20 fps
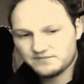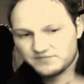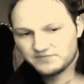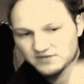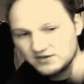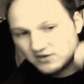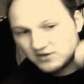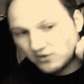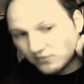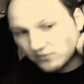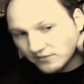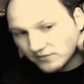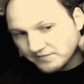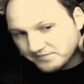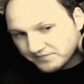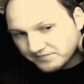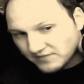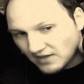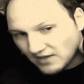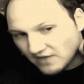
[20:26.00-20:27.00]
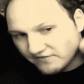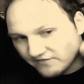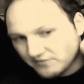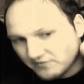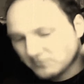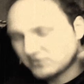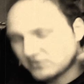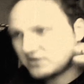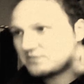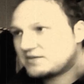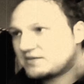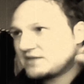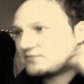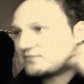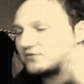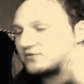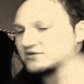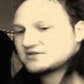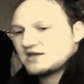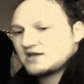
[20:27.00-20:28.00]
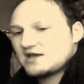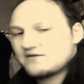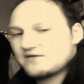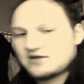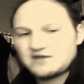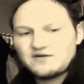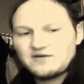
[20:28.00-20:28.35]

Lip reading: you know, if a million people say I've had